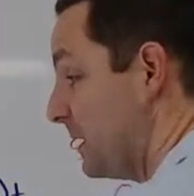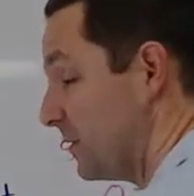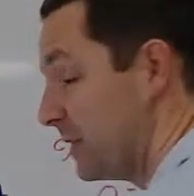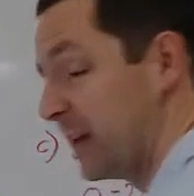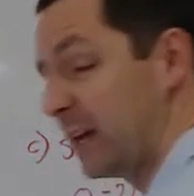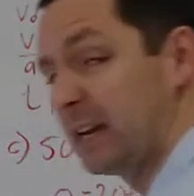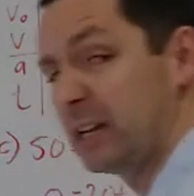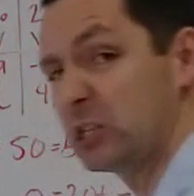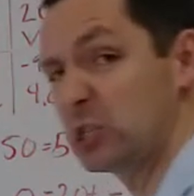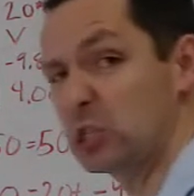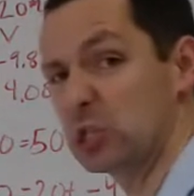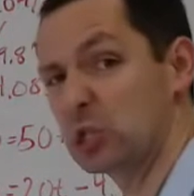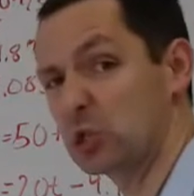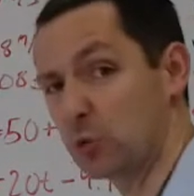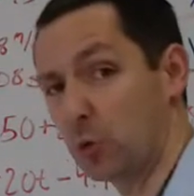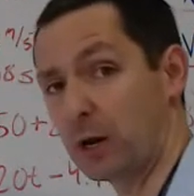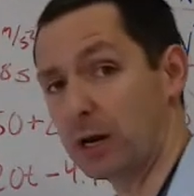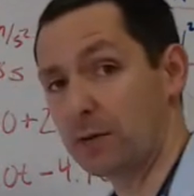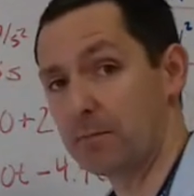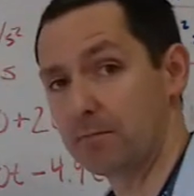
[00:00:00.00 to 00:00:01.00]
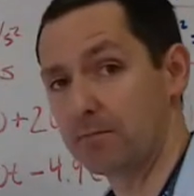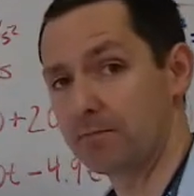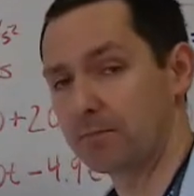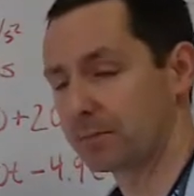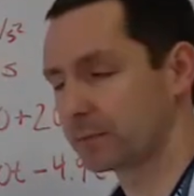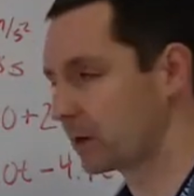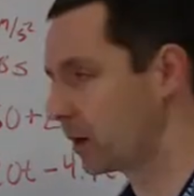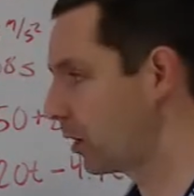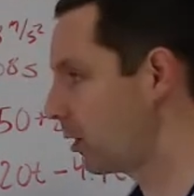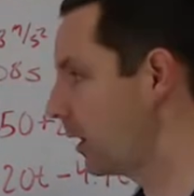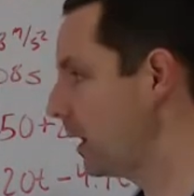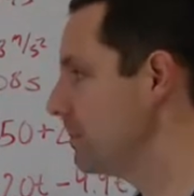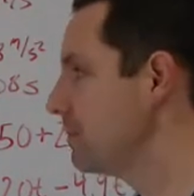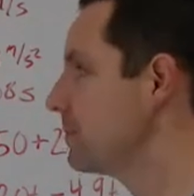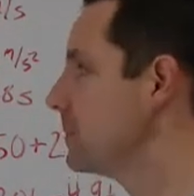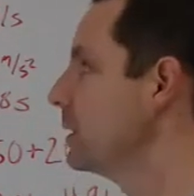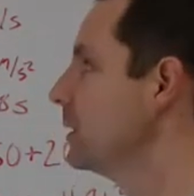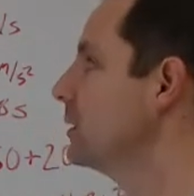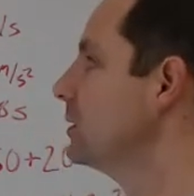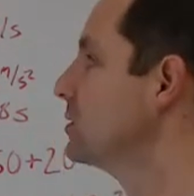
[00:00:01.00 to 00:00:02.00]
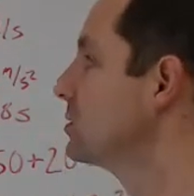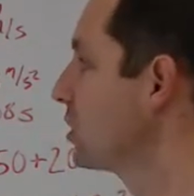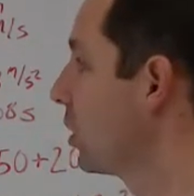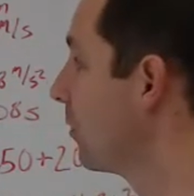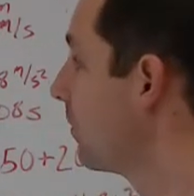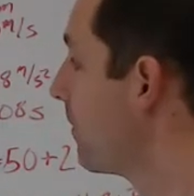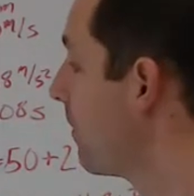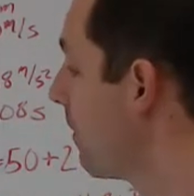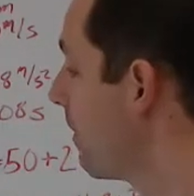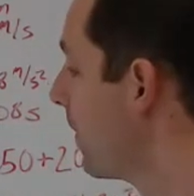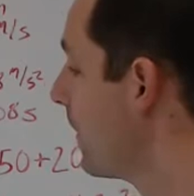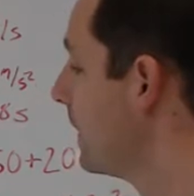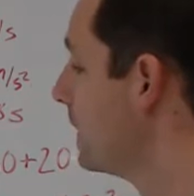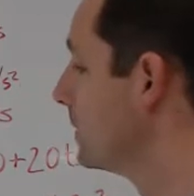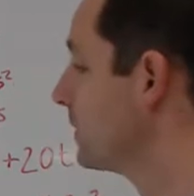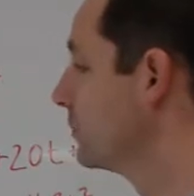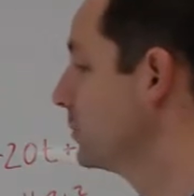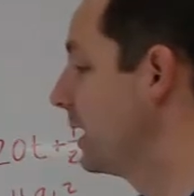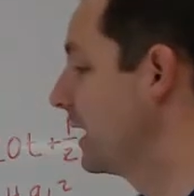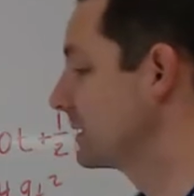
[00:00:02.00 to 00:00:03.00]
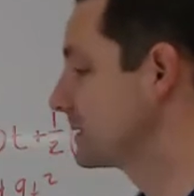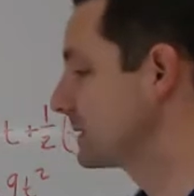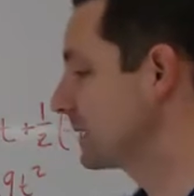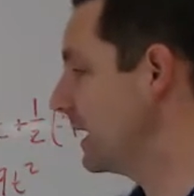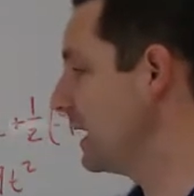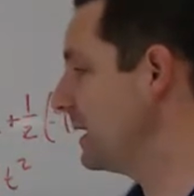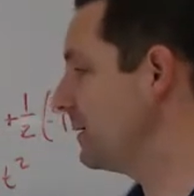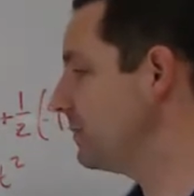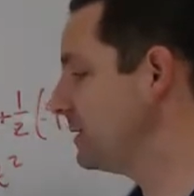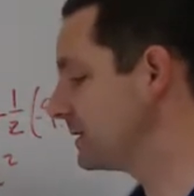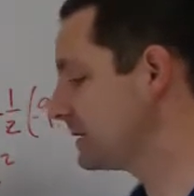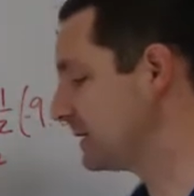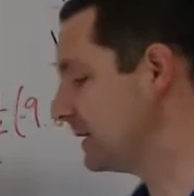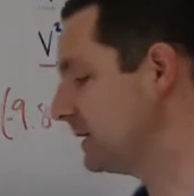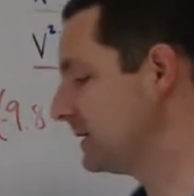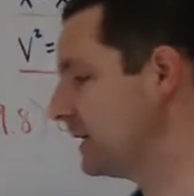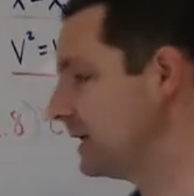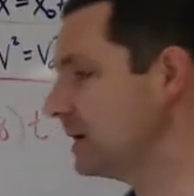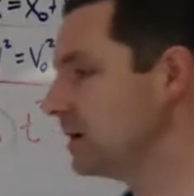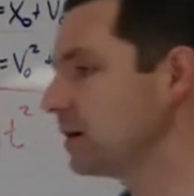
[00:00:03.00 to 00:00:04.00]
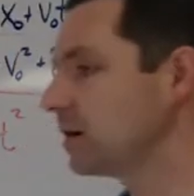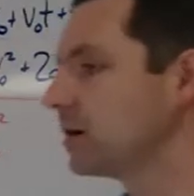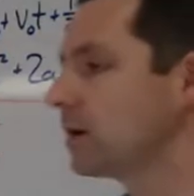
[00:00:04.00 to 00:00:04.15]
then is just 20. All right, so that's A, B, C, D.